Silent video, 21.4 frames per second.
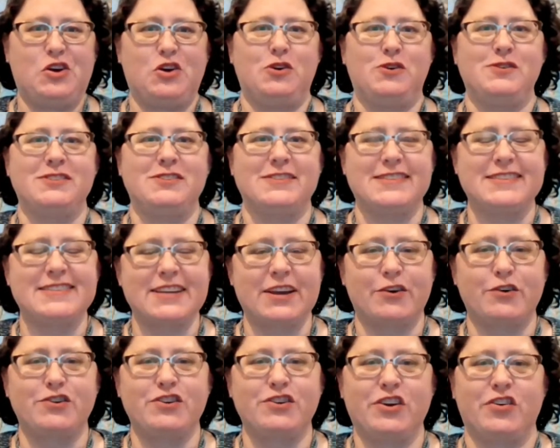who is the
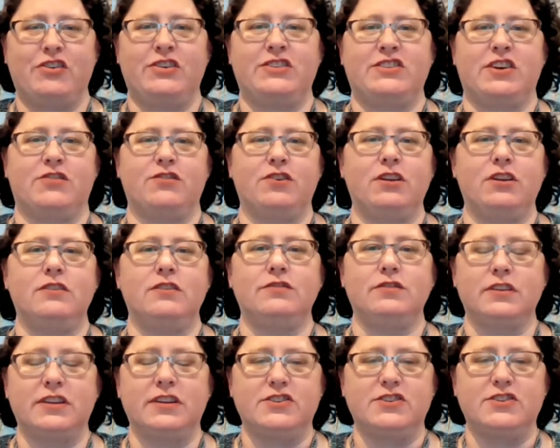Secretary General
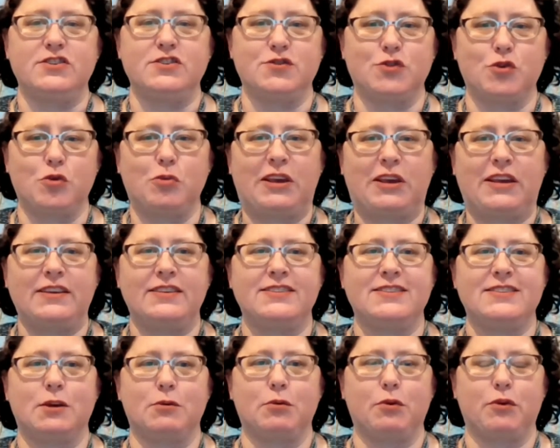of Religions for
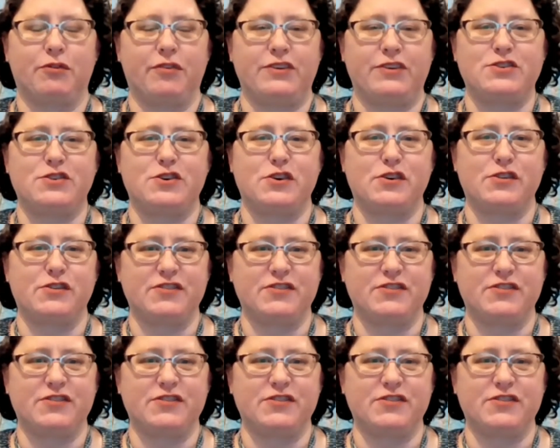Peace and a Professor